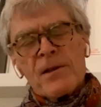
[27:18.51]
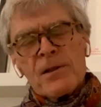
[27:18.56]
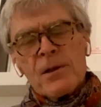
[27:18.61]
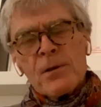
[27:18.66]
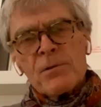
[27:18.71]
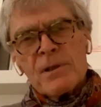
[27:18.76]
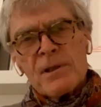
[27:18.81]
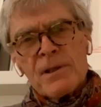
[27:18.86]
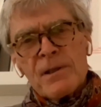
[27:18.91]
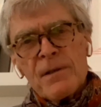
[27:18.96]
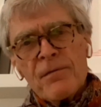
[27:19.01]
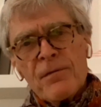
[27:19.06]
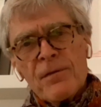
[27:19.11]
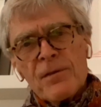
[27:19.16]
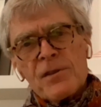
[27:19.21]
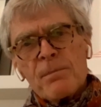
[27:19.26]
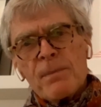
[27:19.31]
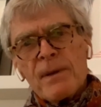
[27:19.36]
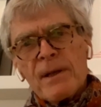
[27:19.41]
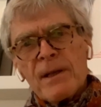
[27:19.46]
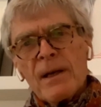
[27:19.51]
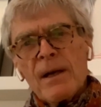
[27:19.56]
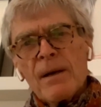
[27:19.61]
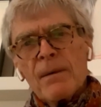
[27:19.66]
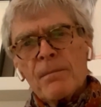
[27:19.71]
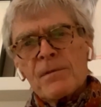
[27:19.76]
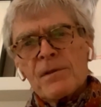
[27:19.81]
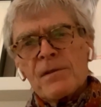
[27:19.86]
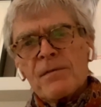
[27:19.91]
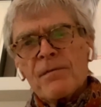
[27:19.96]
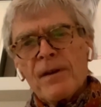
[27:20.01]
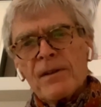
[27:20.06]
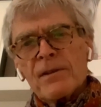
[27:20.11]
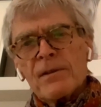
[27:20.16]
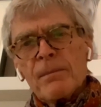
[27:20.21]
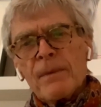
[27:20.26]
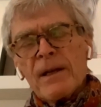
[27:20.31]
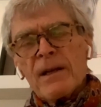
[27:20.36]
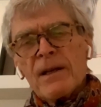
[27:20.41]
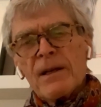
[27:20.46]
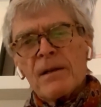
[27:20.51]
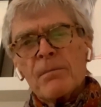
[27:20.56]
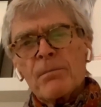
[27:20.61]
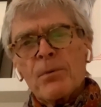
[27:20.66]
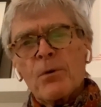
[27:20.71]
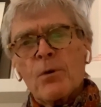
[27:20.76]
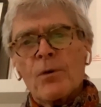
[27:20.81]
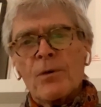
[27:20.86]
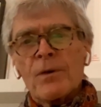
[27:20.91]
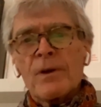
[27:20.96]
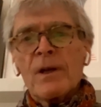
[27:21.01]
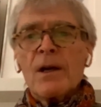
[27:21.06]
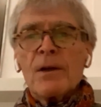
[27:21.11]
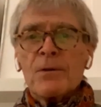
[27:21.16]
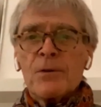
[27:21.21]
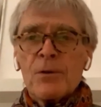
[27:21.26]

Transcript: So difference becomes fundamentally important,